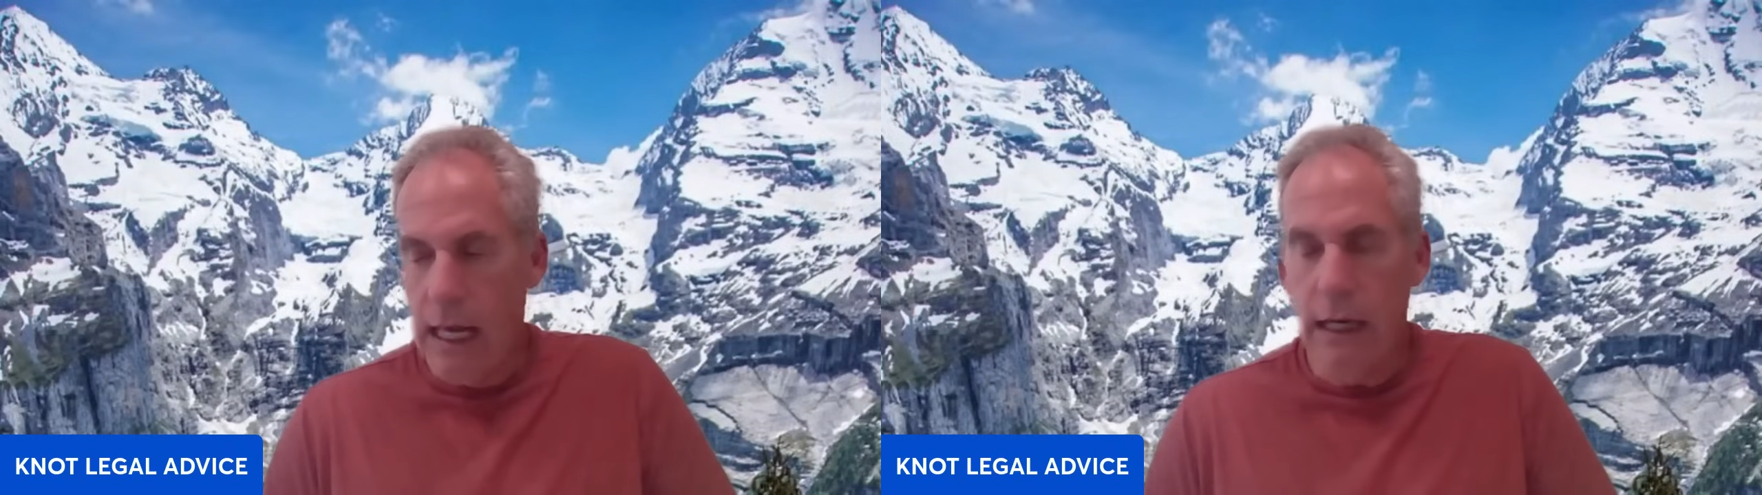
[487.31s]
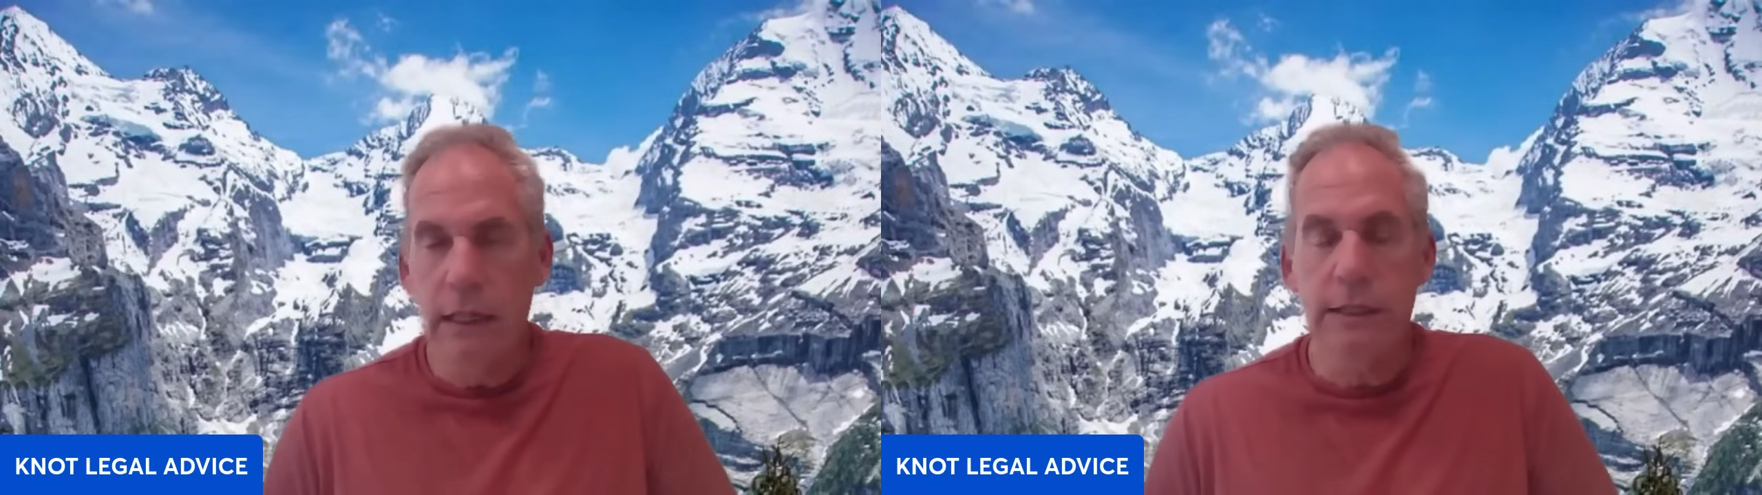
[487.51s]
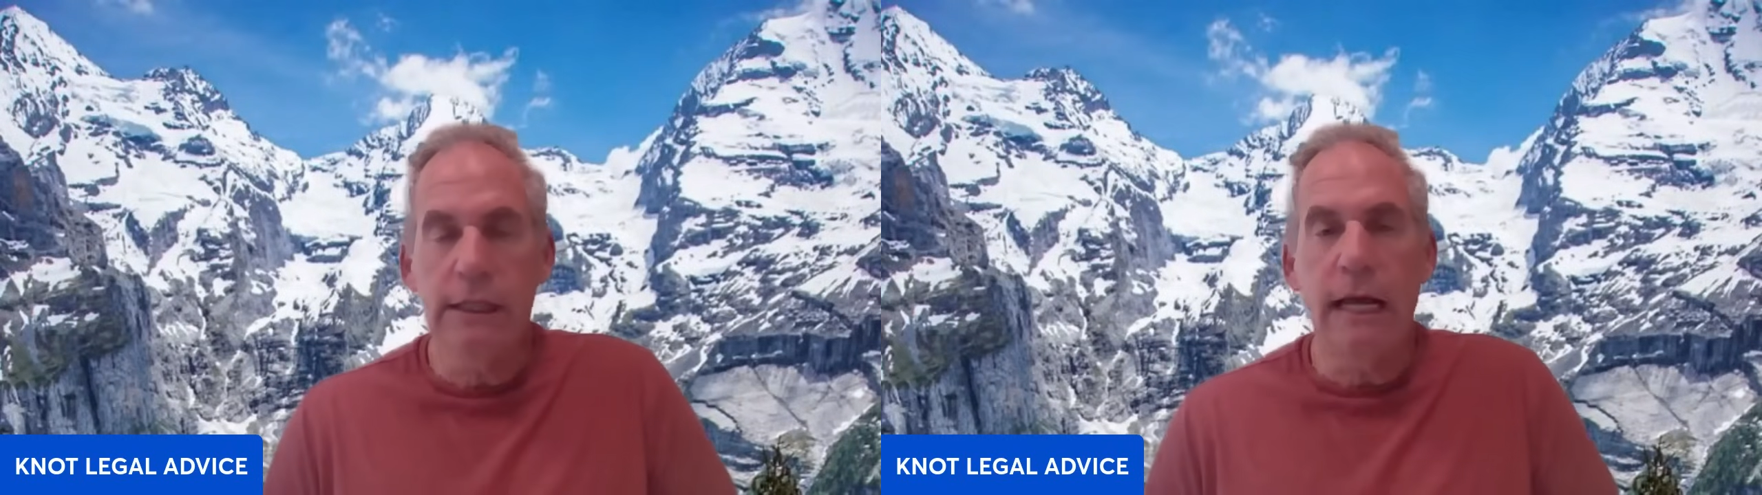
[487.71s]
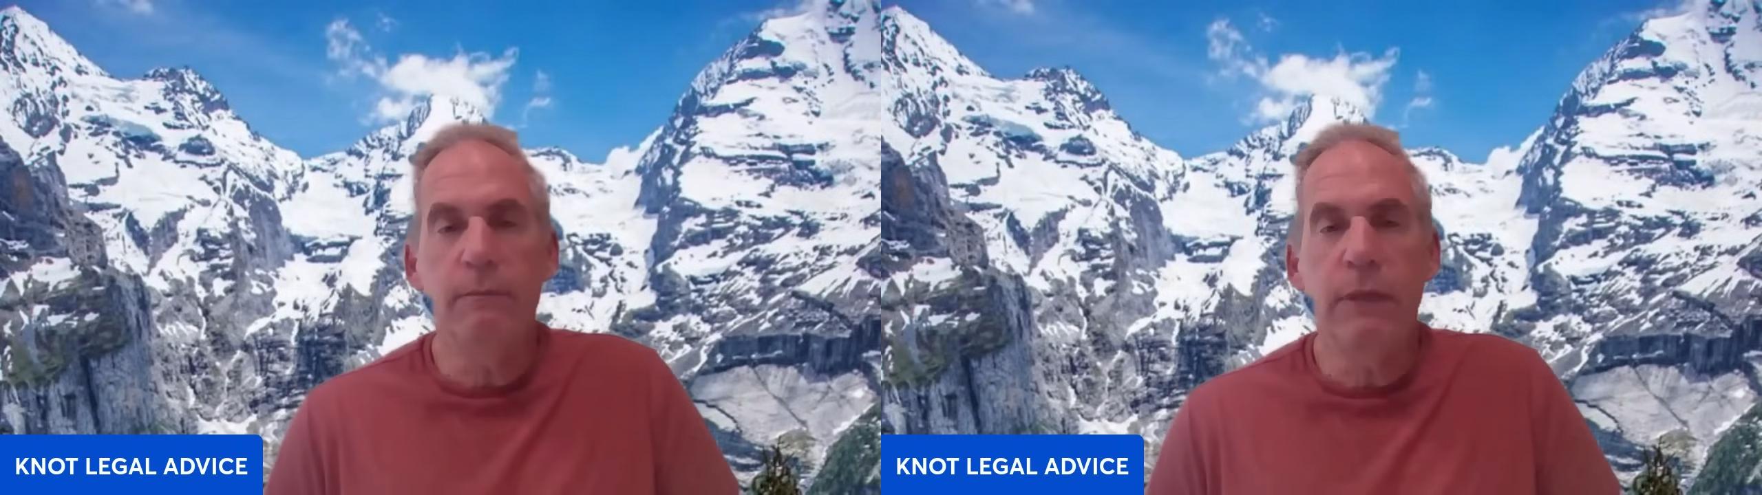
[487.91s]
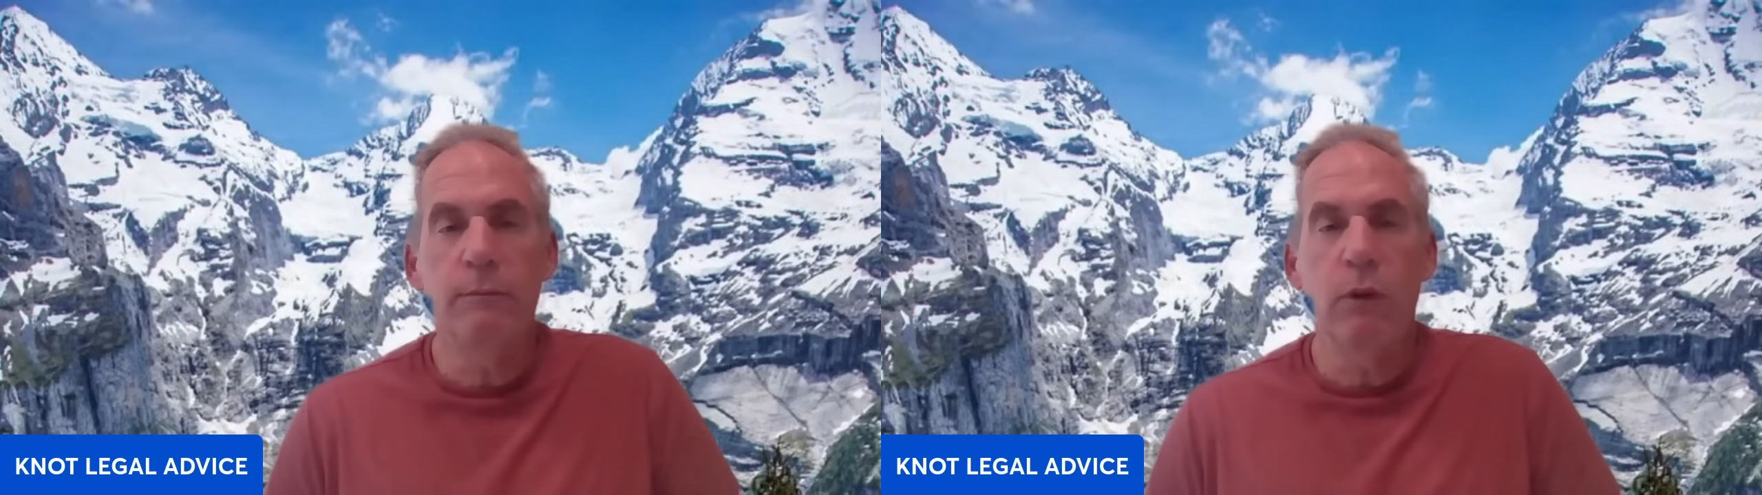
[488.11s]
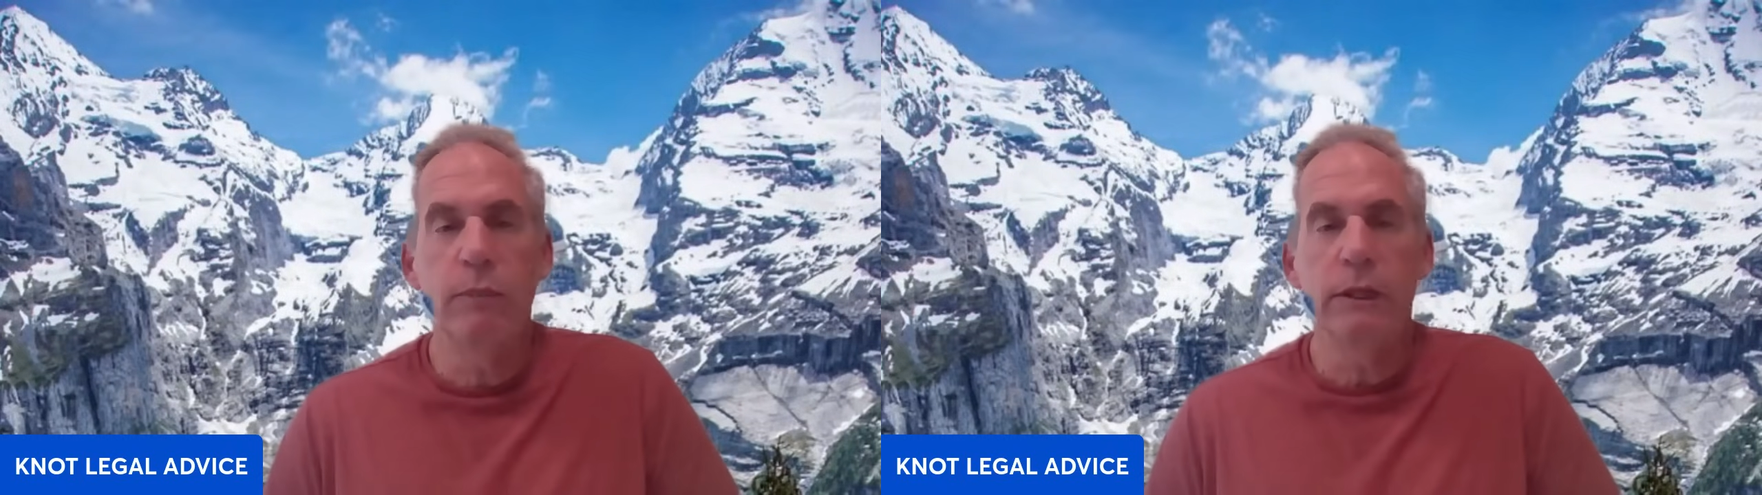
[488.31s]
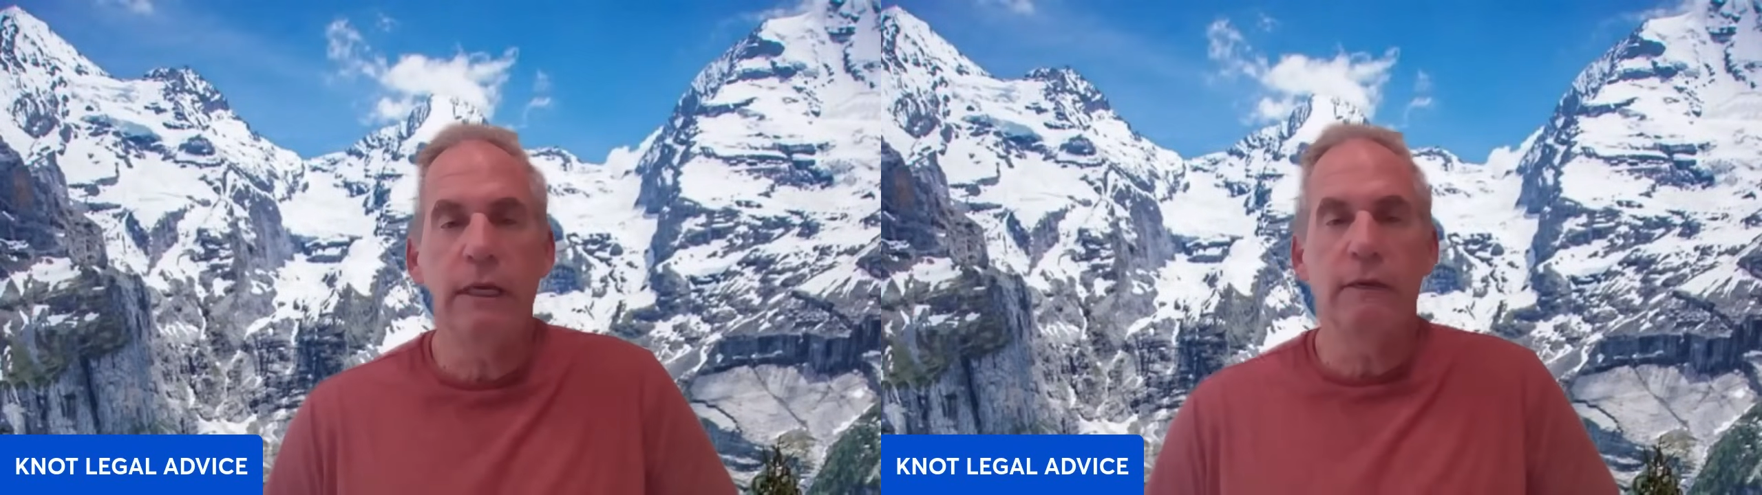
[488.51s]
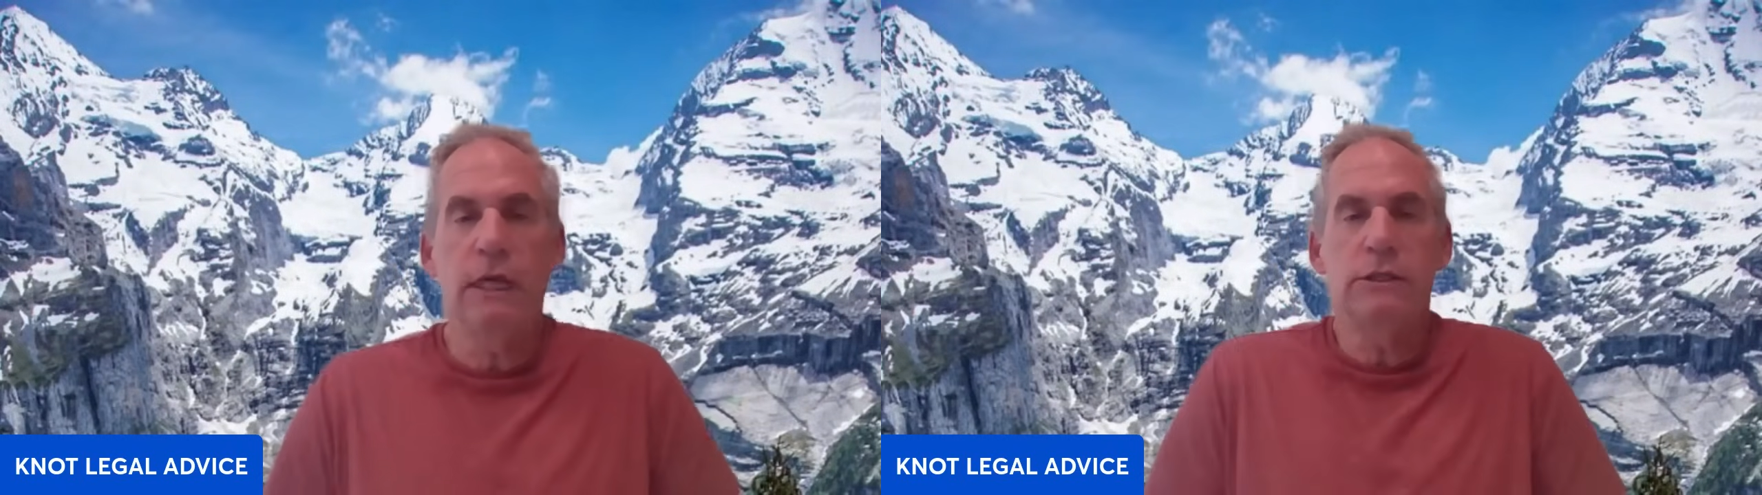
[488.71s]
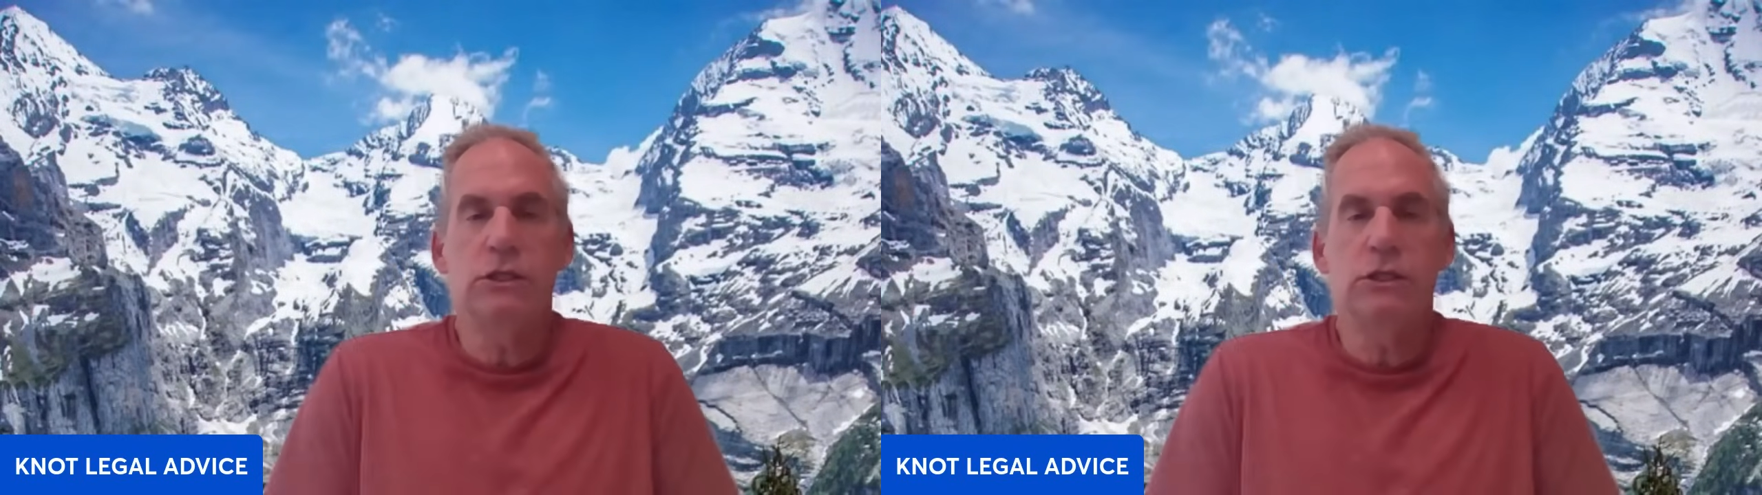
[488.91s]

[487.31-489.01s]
because uh, a lot of people believe that